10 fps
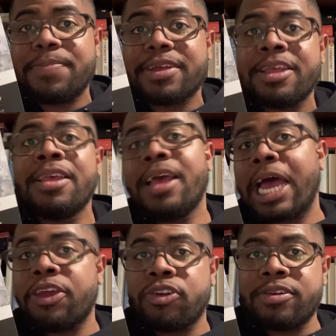but
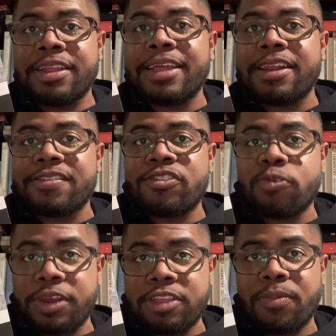I heard that that is a
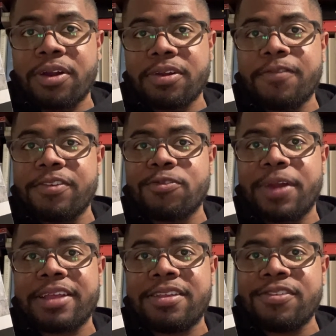trademark of his
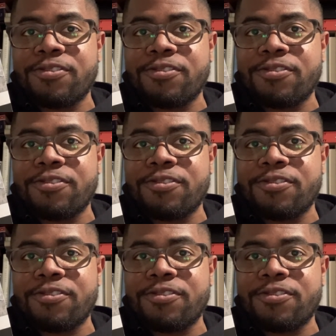writing,